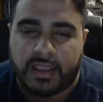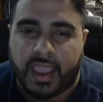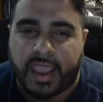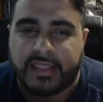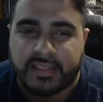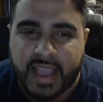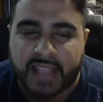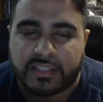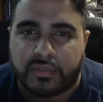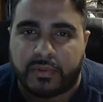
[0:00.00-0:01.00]
And
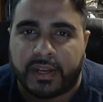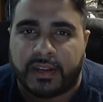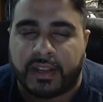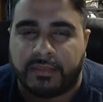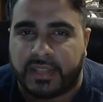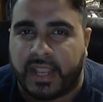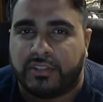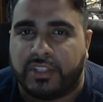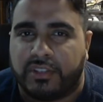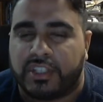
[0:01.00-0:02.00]
that's where it comes
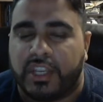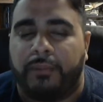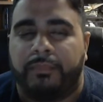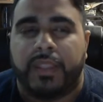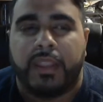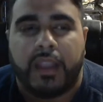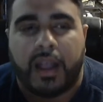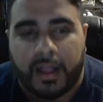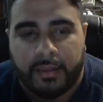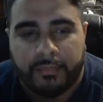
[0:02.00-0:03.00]
down to. So
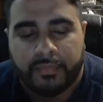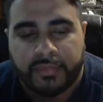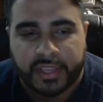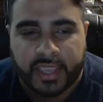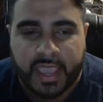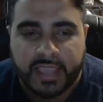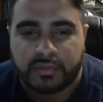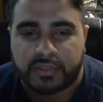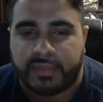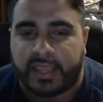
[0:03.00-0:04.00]
the case
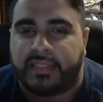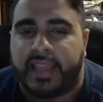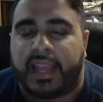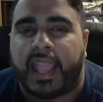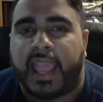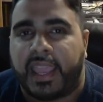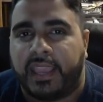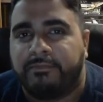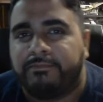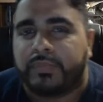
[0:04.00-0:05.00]
was made that,
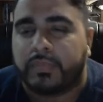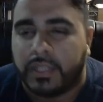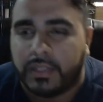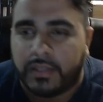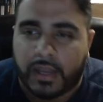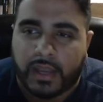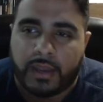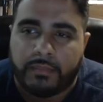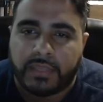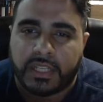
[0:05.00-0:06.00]
hey,
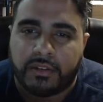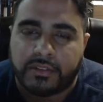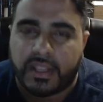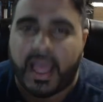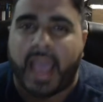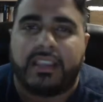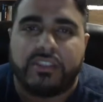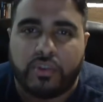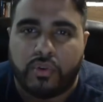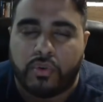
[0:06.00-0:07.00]
Slack
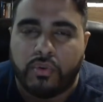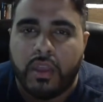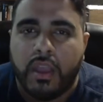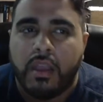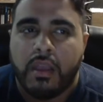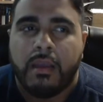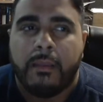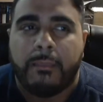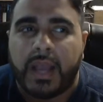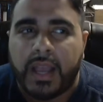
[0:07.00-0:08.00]
is cool,
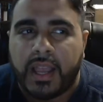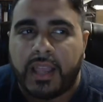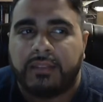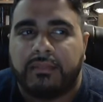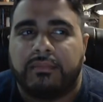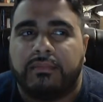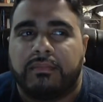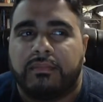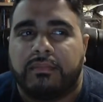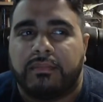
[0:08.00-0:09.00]
but
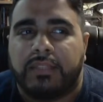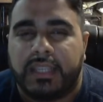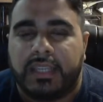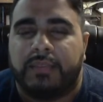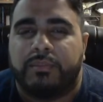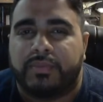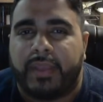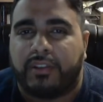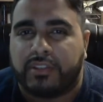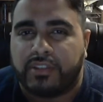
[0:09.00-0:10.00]
Teams,
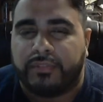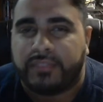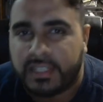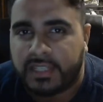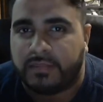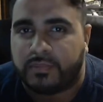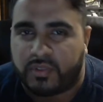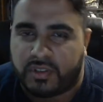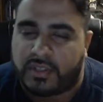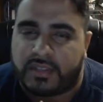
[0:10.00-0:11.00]
Microsoft Teams,
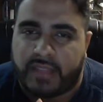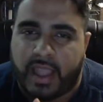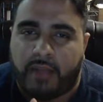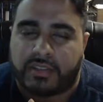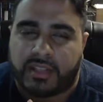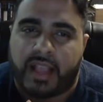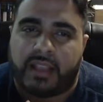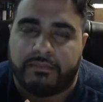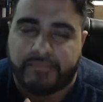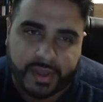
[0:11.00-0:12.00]
which is now a Slack
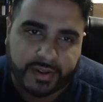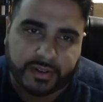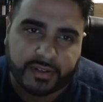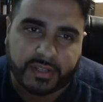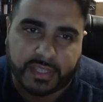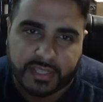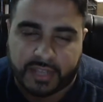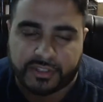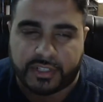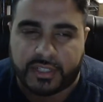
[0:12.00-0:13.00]
competitor, is
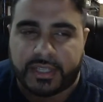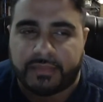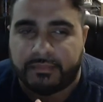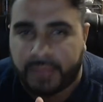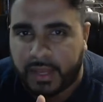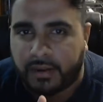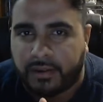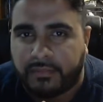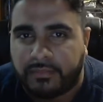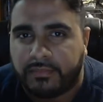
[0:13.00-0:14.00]
actually better.